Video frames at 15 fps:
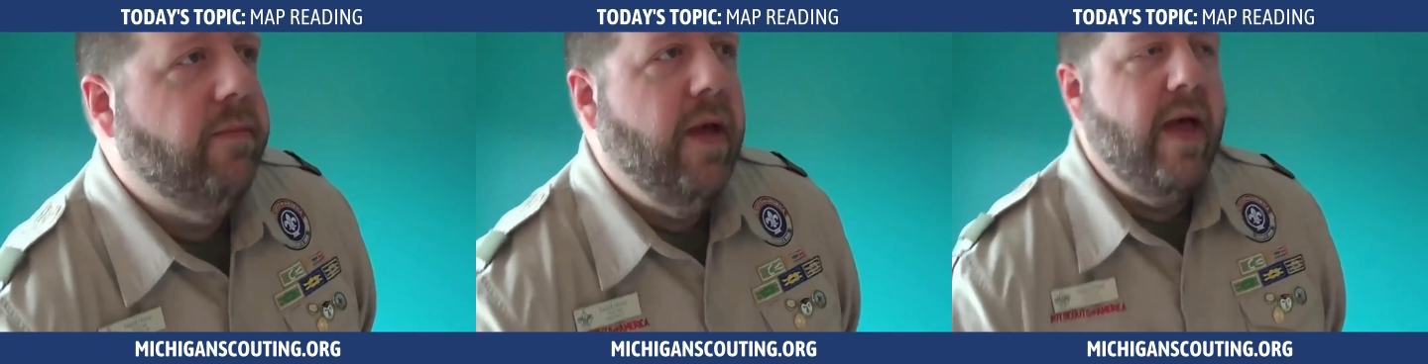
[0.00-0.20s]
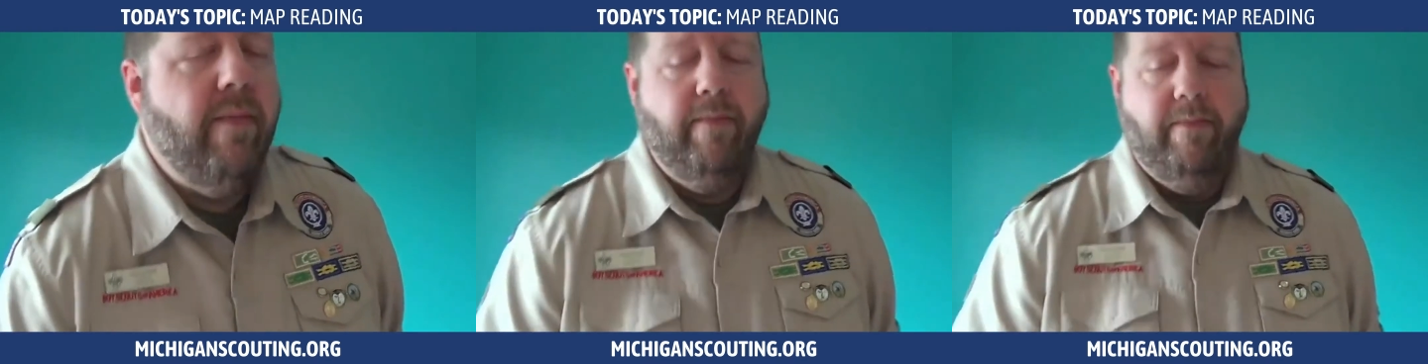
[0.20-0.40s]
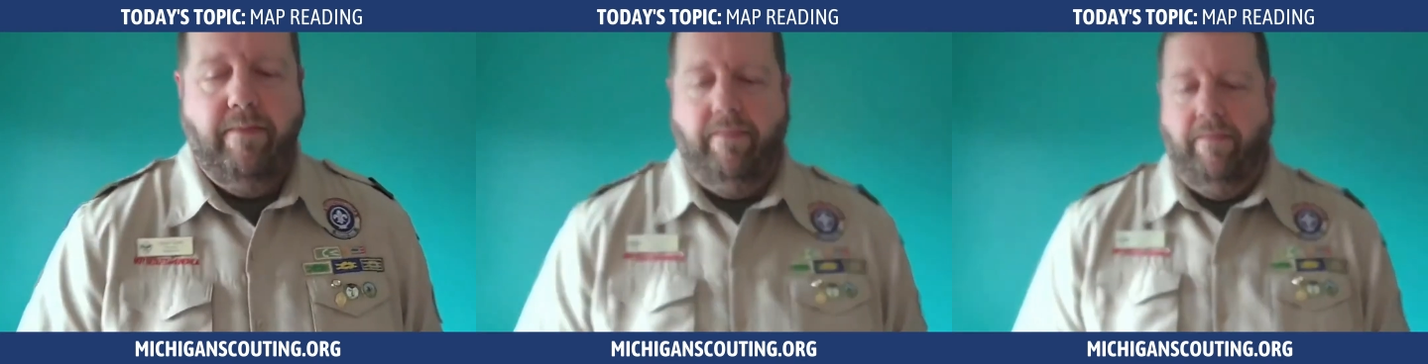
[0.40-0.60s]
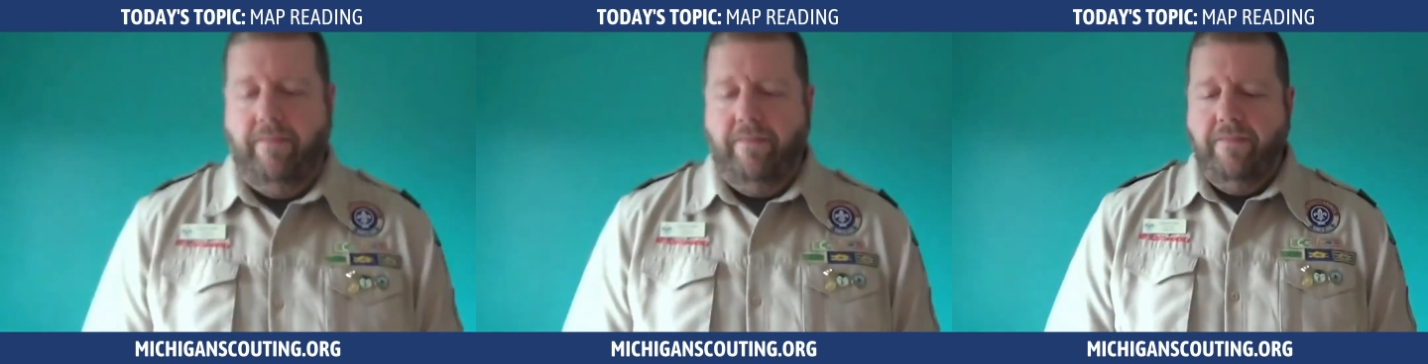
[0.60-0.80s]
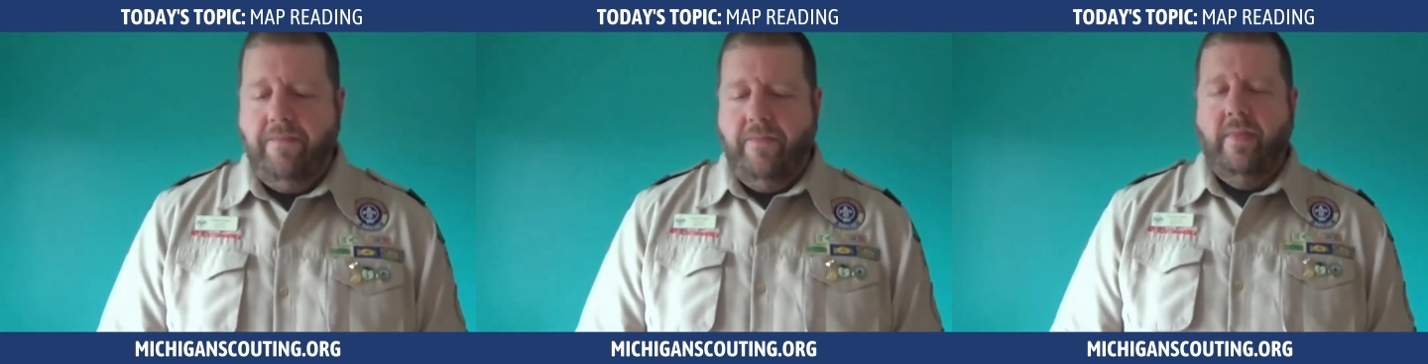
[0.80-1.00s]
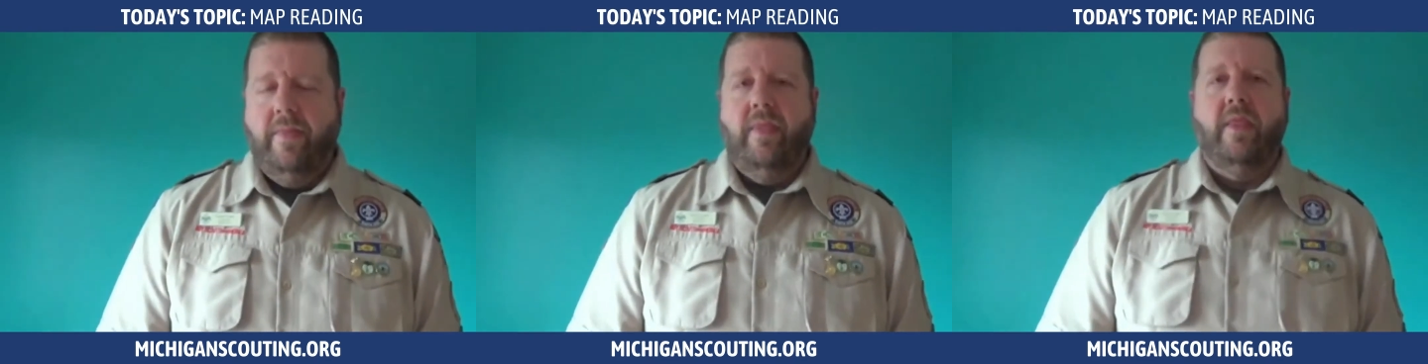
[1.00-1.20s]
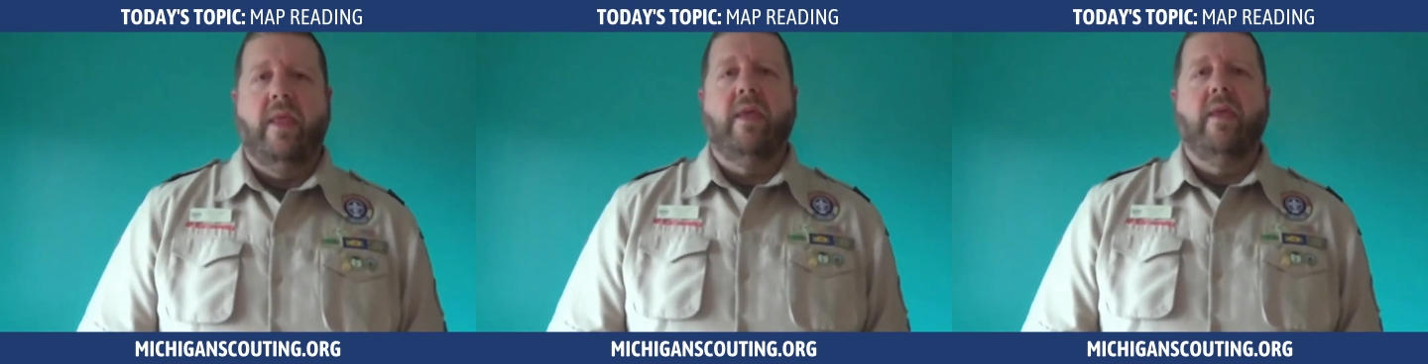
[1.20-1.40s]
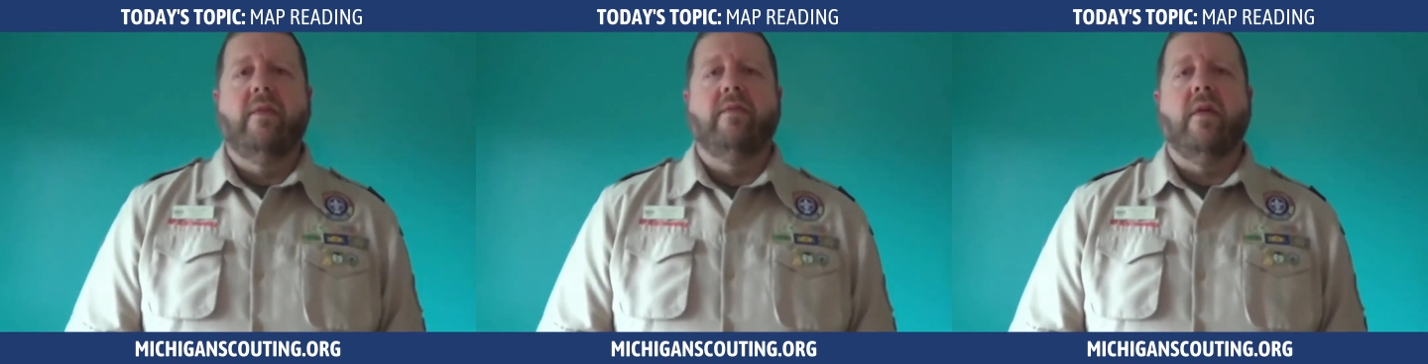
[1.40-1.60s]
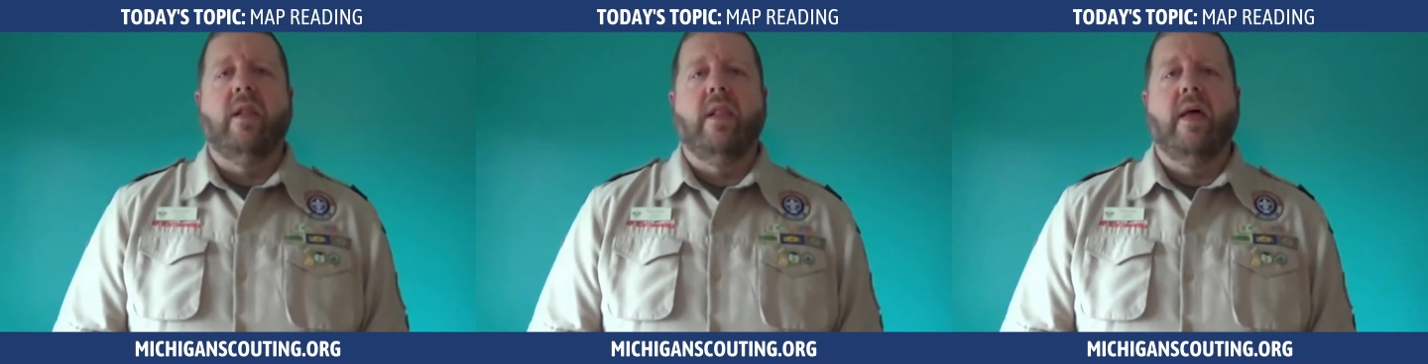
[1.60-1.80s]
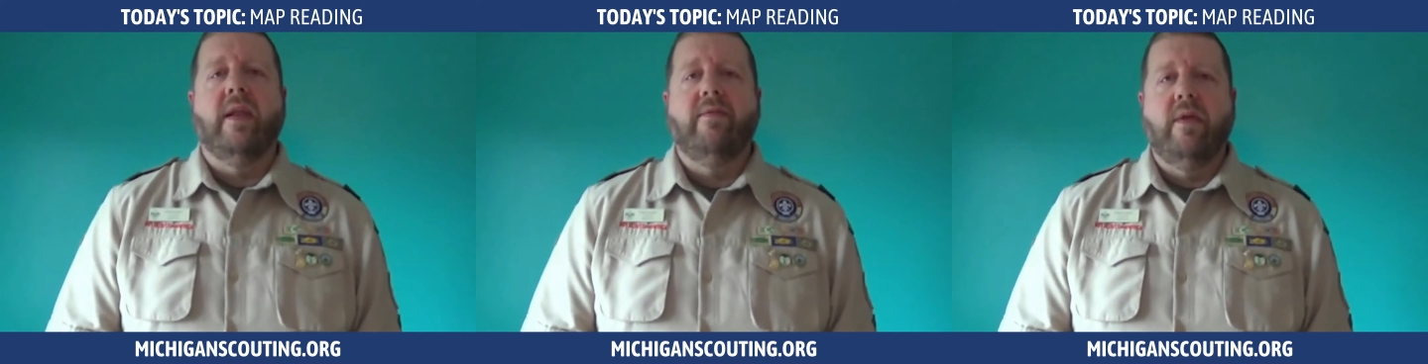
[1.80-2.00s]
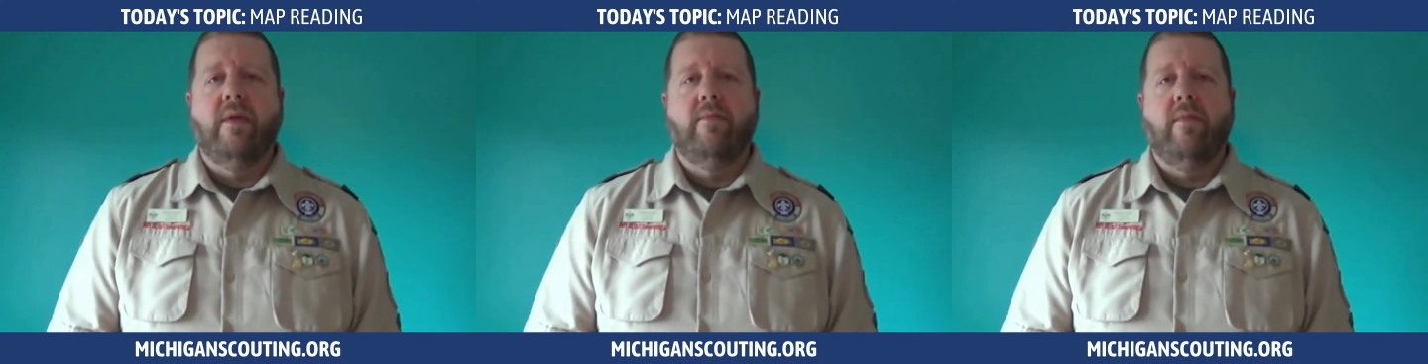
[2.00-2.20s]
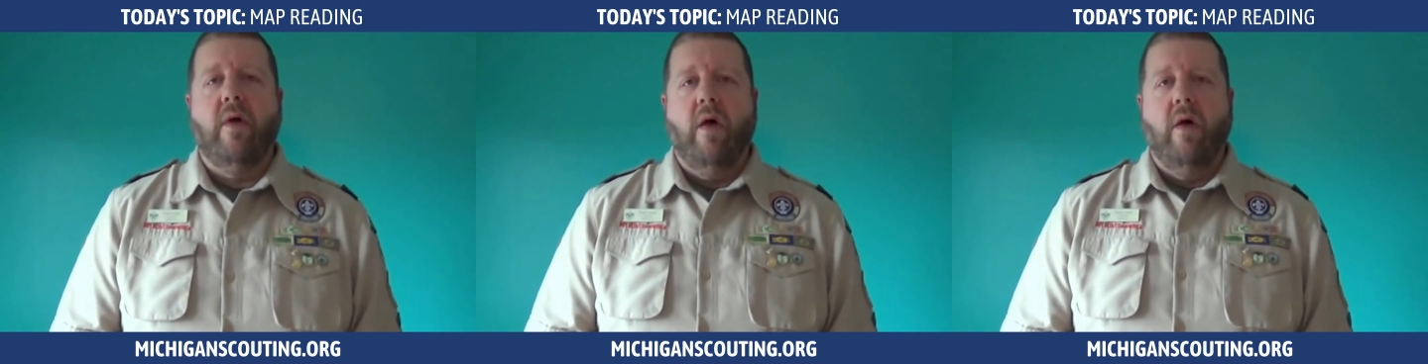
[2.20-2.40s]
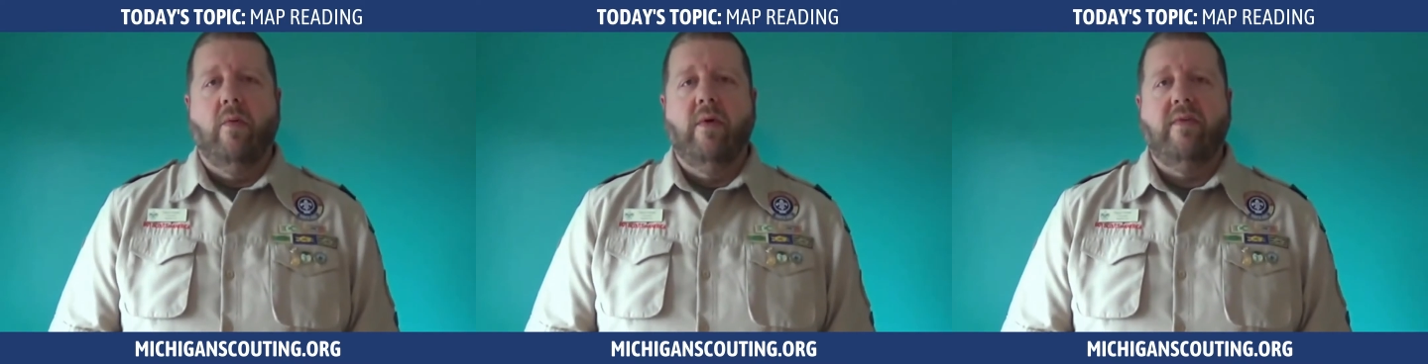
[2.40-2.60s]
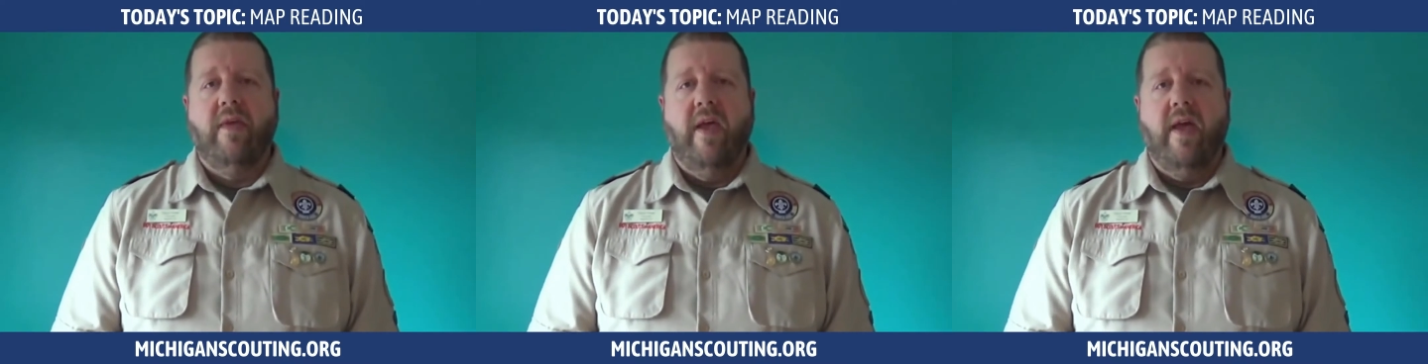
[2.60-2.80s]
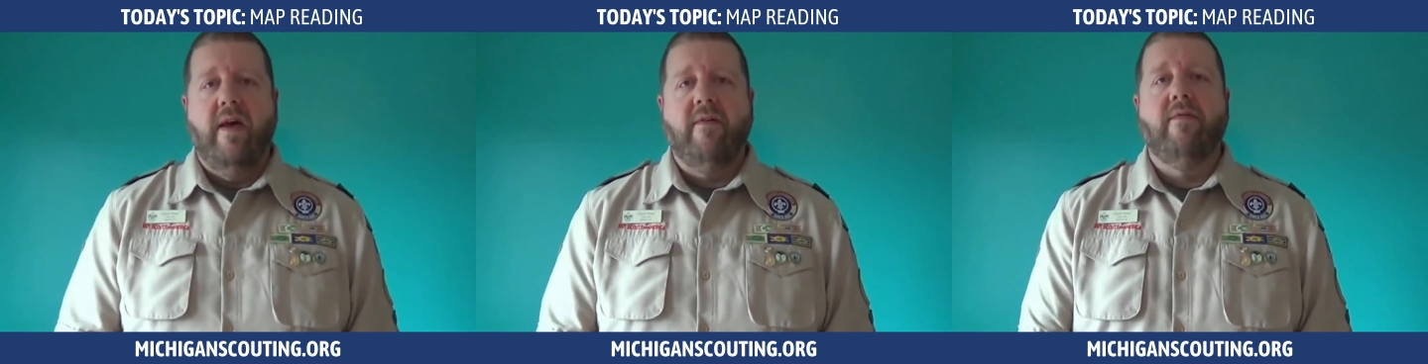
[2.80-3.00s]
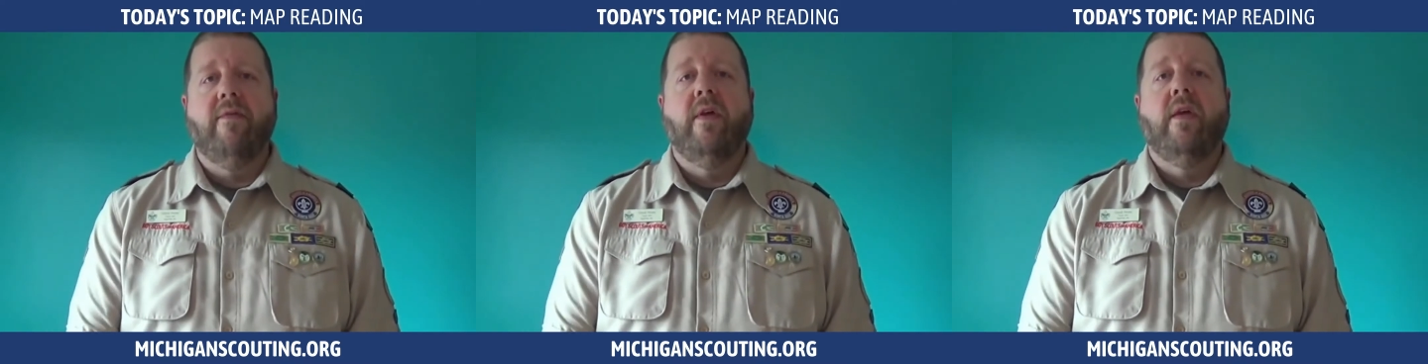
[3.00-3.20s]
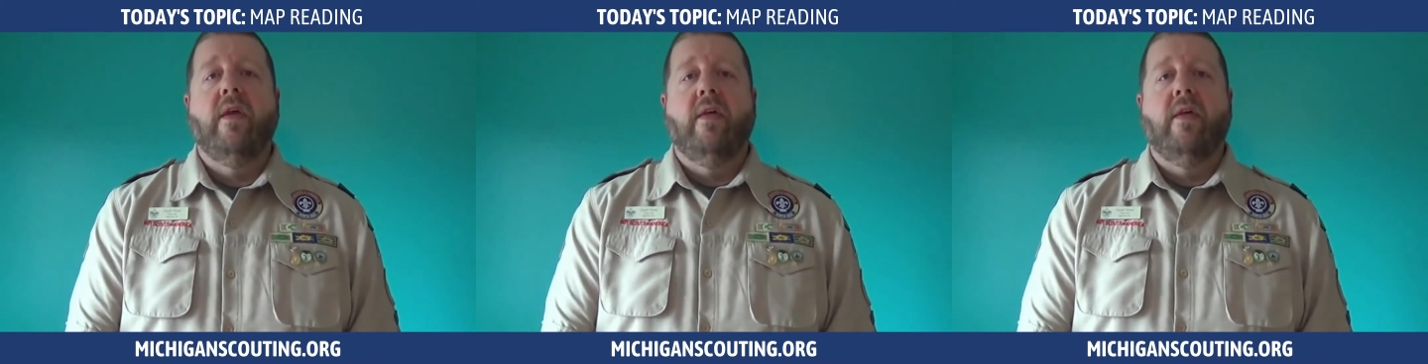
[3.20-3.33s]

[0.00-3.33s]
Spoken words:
map is a lot of them always have